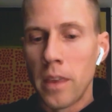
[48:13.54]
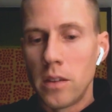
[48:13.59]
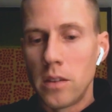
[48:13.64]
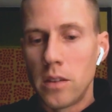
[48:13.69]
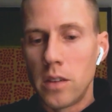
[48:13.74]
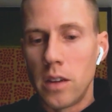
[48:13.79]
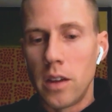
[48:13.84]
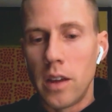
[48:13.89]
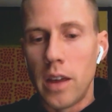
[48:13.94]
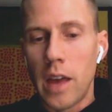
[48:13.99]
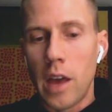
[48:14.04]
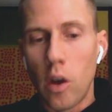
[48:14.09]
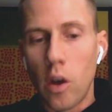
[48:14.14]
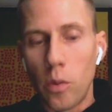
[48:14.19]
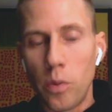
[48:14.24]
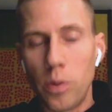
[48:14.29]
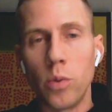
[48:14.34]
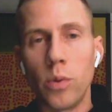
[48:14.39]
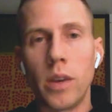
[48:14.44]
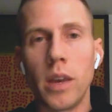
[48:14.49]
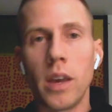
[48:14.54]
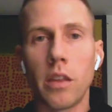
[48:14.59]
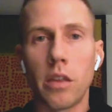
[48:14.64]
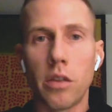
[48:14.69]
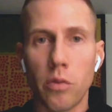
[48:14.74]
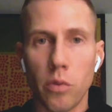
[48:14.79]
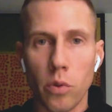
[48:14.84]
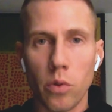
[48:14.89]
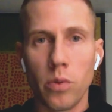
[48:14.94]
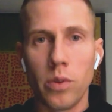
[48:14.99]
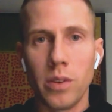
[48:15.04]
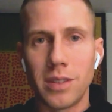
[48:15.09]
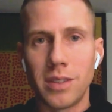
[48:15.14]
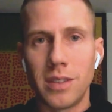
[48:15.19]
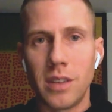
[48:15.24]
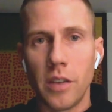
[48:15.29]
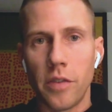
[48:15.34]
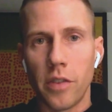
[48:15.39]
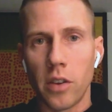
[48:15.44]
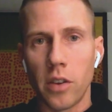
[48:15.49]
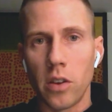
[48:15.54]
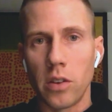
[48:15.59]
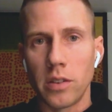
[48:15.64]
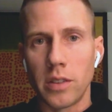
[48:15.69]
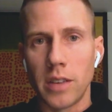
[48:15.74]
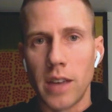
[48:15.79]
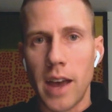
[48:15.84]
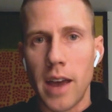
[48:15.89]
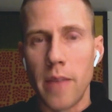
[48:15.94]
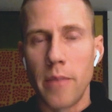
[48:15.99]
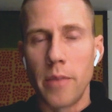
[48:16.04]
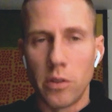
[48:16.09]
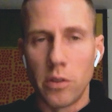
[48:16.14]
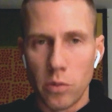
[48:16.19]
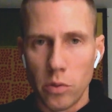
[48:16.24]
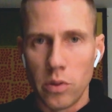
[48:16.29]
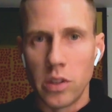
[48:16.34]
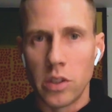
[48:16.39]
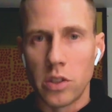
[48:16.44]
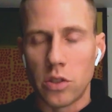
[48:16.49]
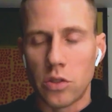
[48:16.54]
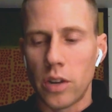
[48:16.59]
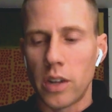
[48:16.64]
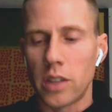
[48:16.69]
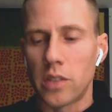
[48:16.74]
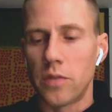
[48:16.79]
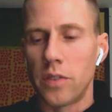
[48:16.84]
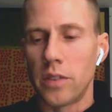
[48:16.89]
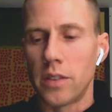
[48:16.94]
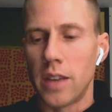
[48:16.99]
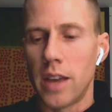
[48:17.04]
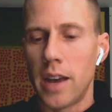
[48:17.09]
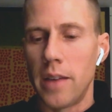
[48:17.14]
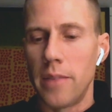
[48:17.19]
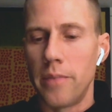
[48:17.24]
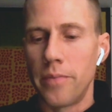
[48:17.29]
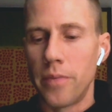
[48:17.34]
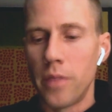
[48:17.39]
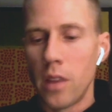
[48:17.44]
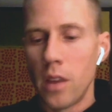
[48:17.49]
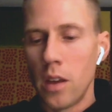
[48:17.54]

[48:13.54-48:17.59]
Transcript: to help you get through this difficult time and through this stressful time.